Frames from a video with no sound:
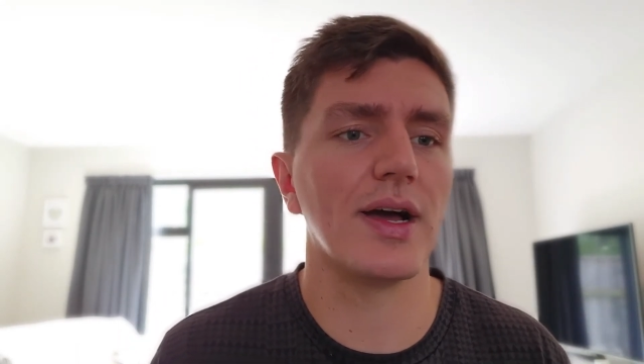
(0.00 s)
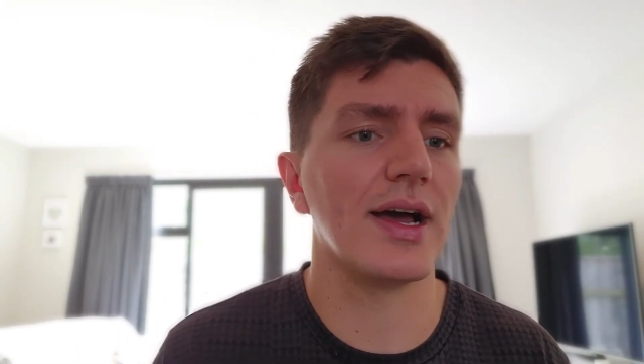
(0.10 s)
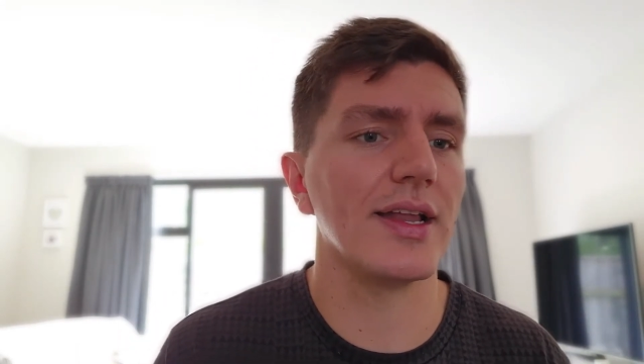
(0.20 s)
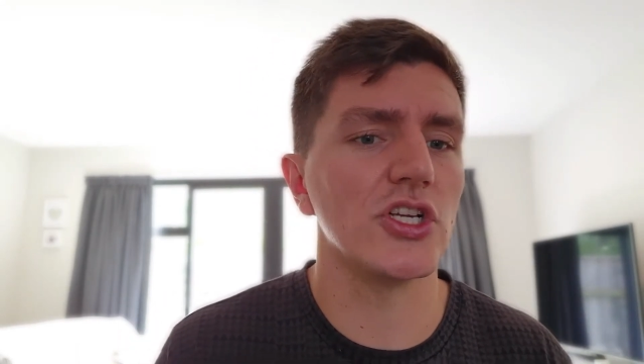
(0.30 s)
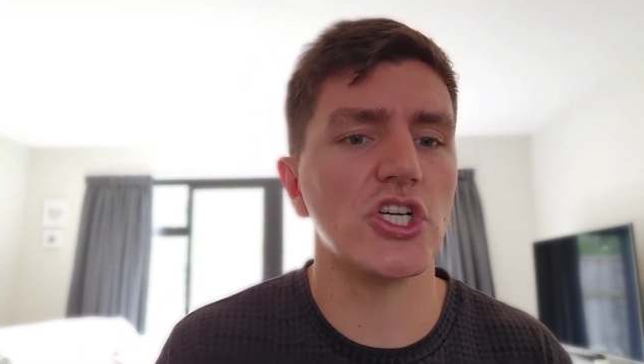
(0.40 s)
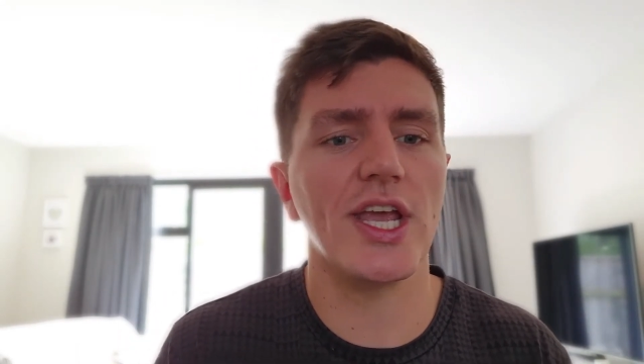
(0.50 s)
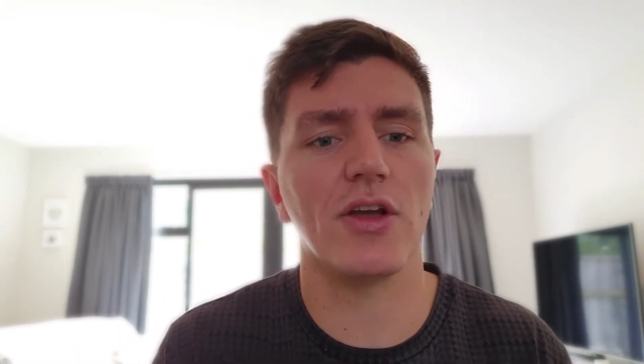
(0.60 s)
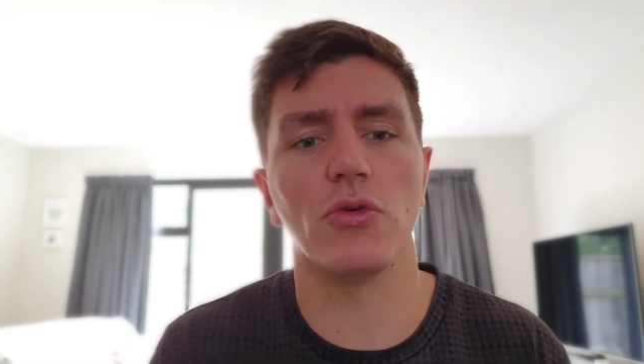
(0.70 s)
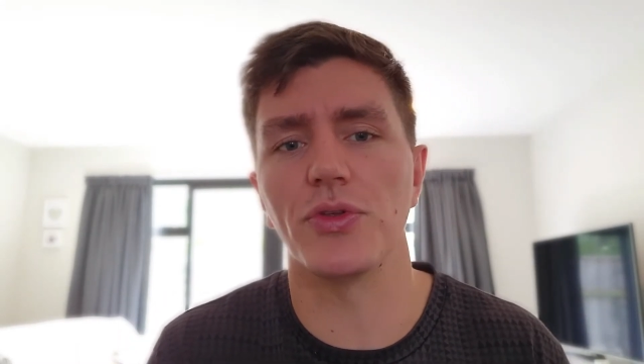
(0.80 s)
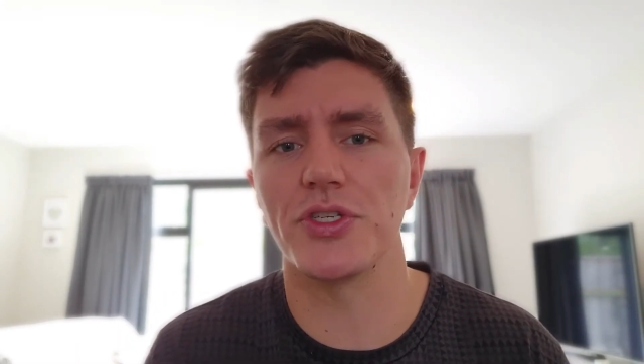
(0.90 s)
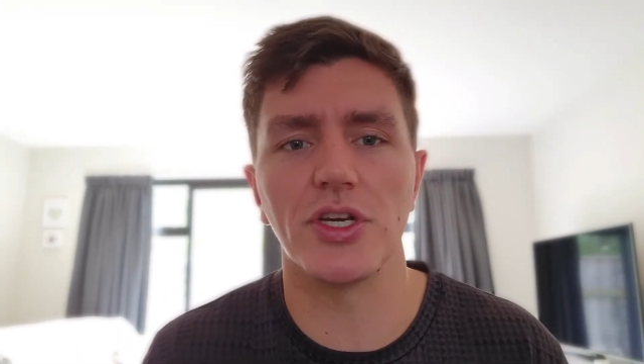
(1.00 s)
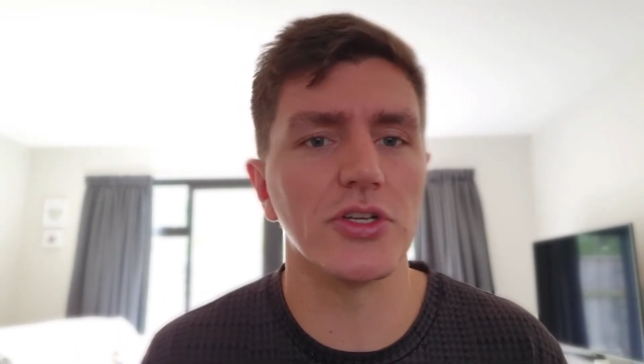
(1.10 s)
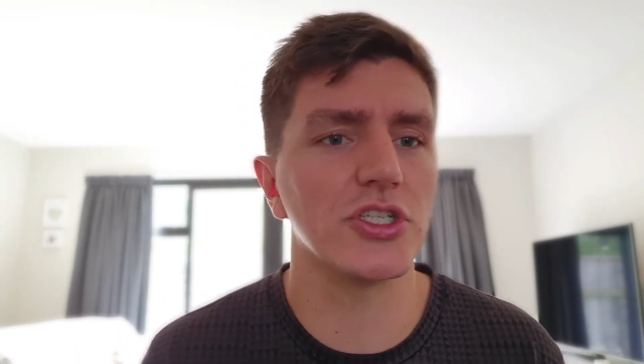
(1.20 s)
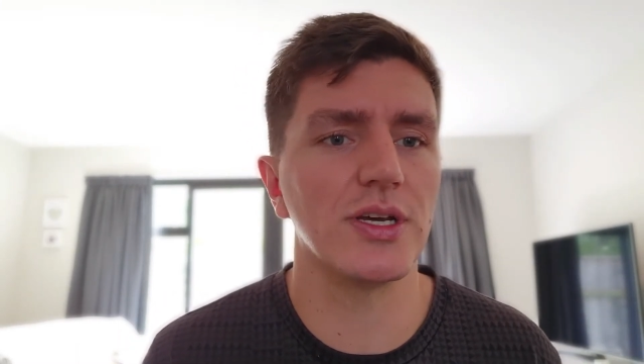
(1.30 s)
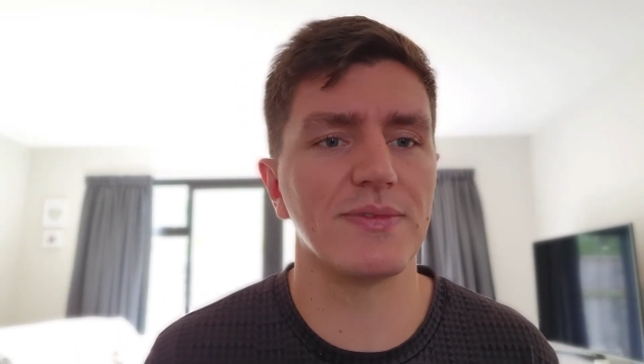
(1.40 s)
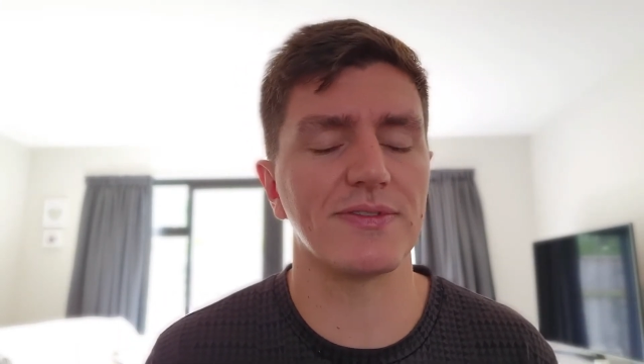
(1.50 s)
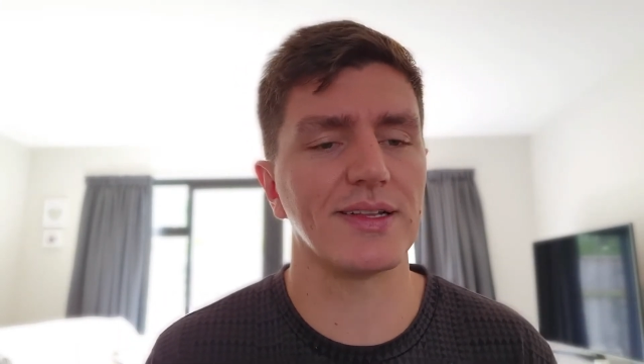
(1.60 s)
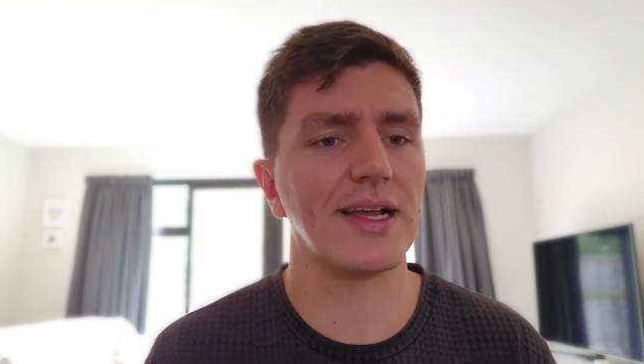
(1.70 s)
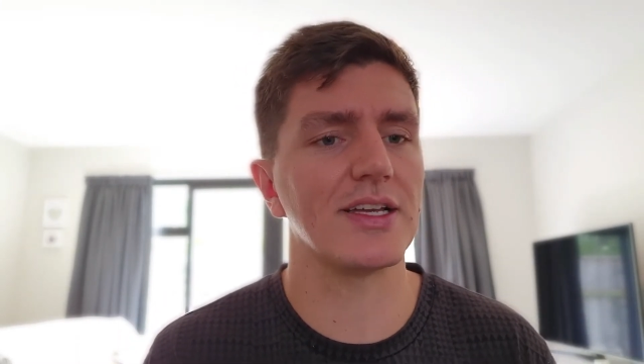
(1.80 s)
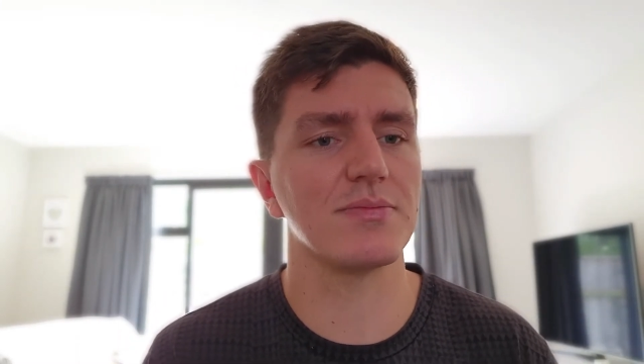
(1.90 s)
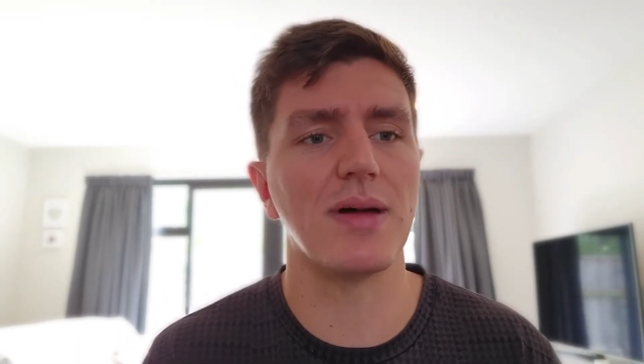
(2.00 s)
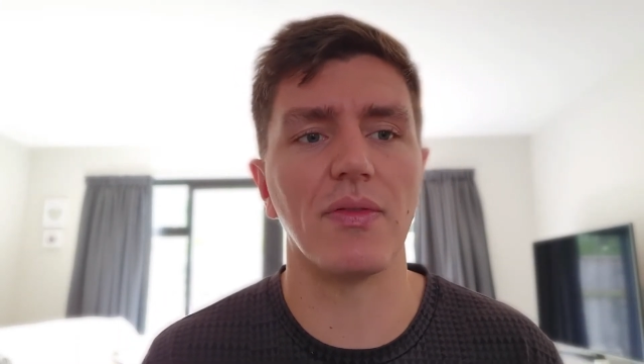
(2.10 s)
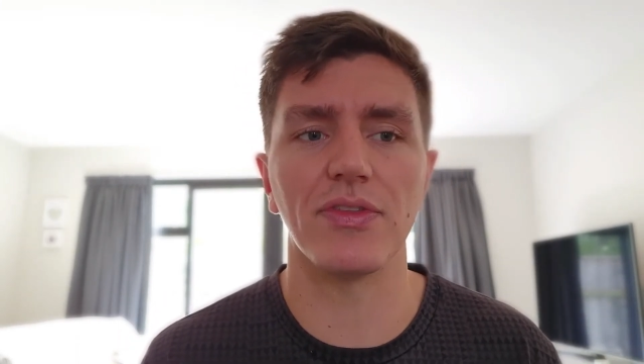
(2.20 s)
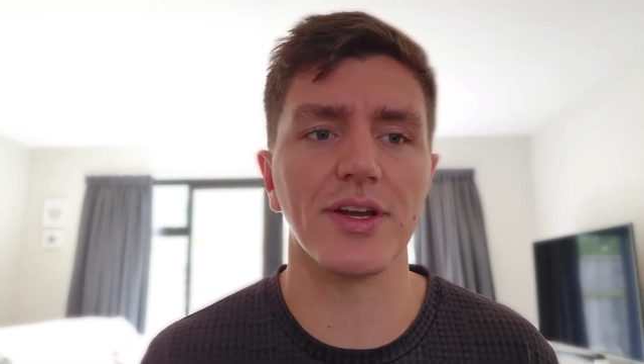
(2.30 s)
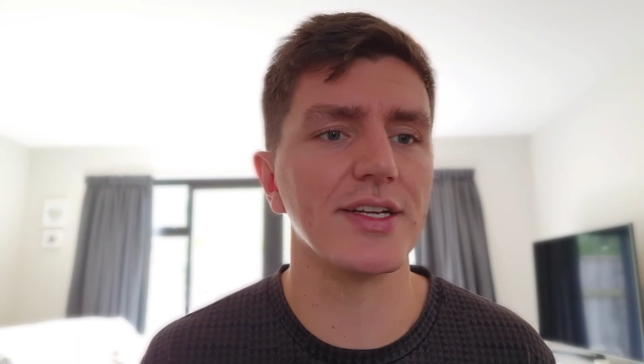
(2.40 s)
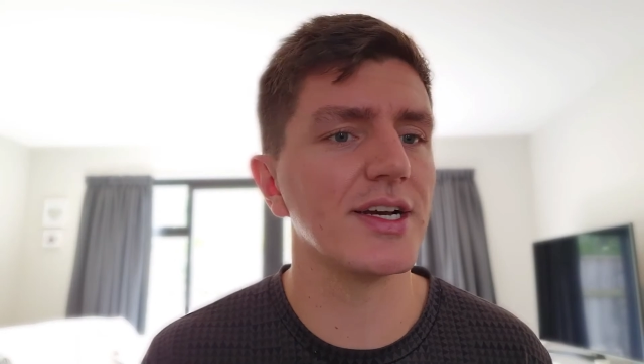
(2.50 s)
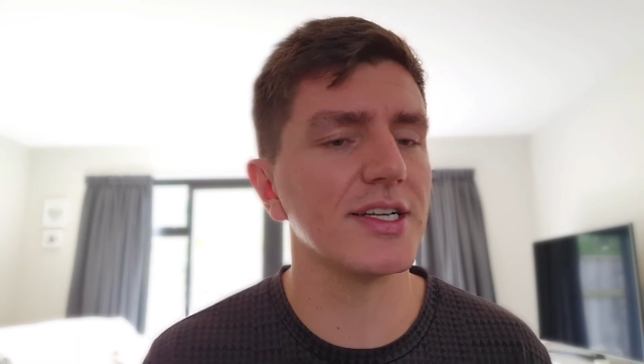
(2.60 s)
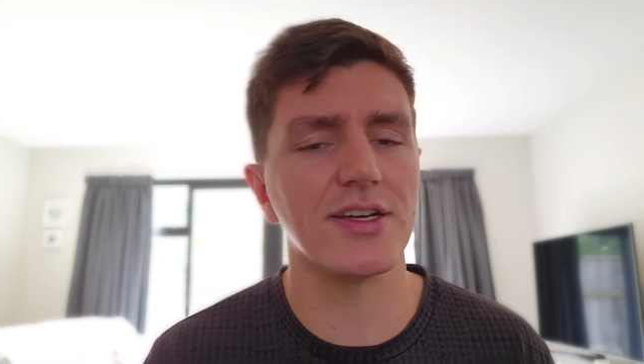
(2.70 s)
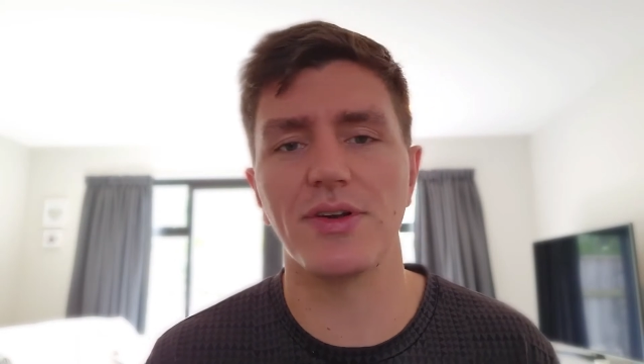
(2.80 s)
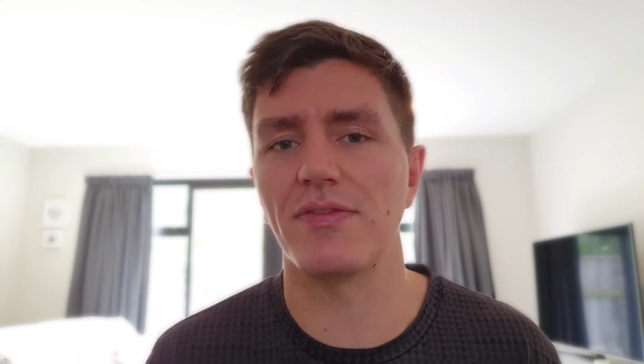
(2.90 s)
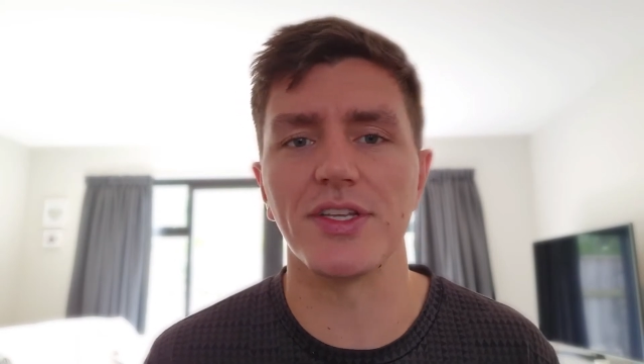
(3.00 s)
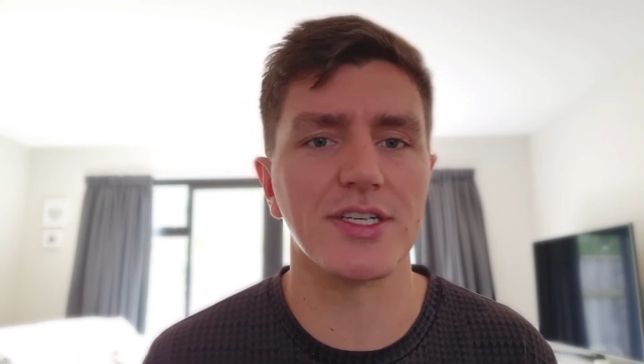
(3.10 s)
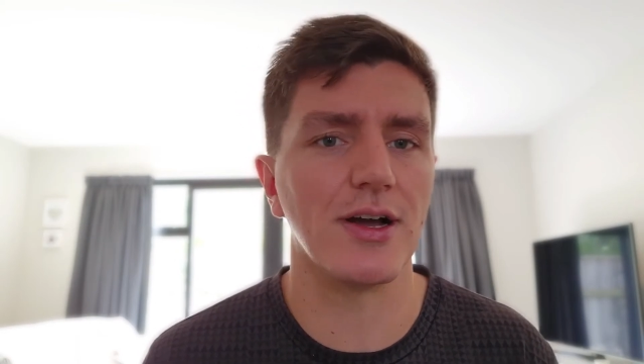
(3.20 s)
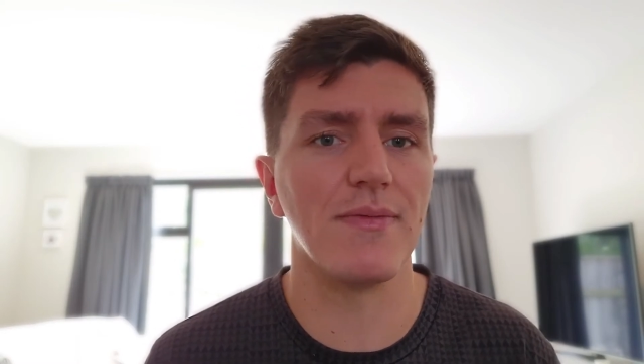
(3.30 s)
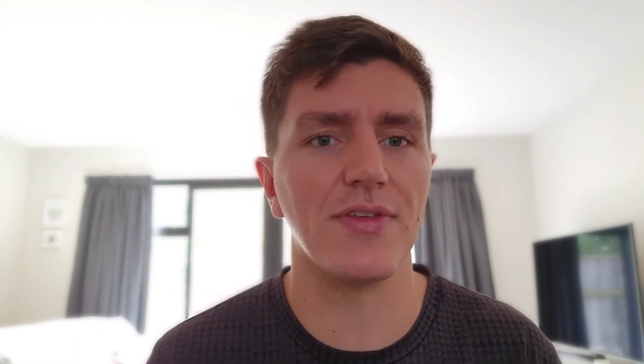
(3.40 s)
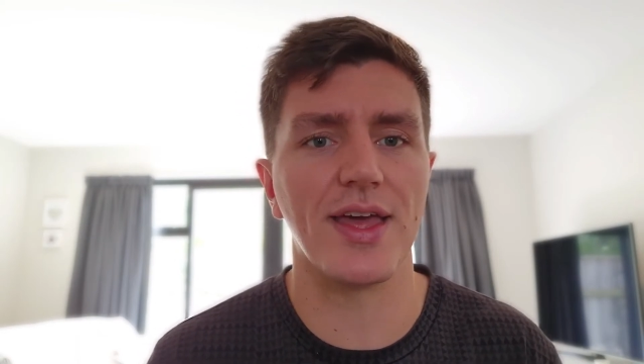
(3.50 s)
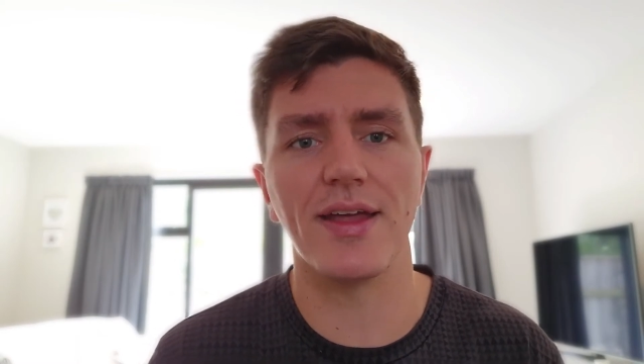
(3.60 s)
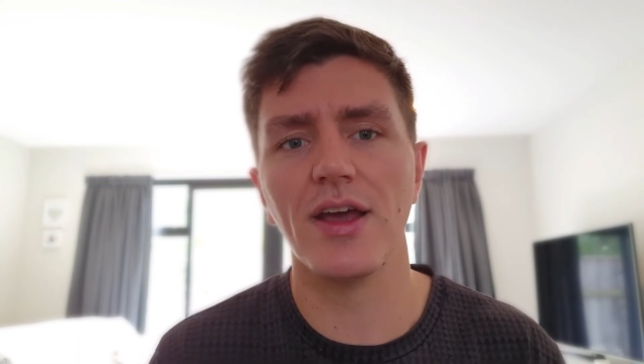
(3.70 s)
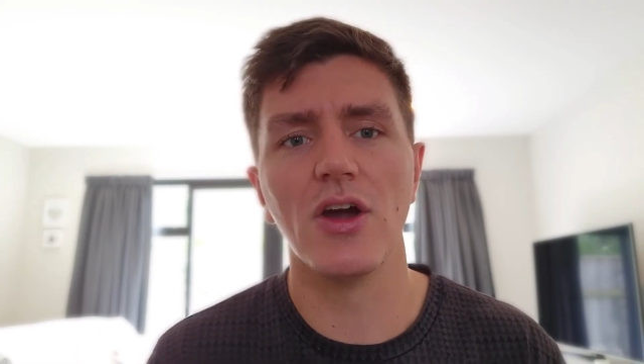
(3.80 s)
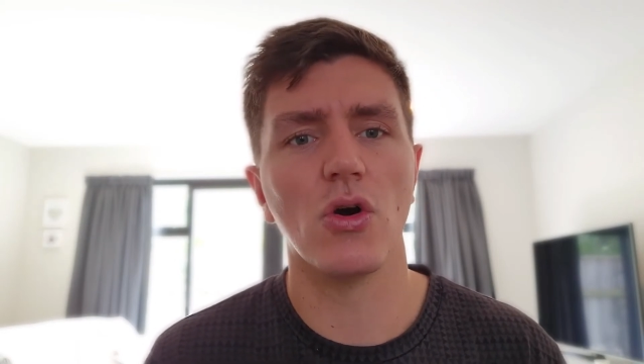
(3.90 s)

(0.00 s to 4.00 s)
and check all the search terms for the last month, and I don't have the time for that."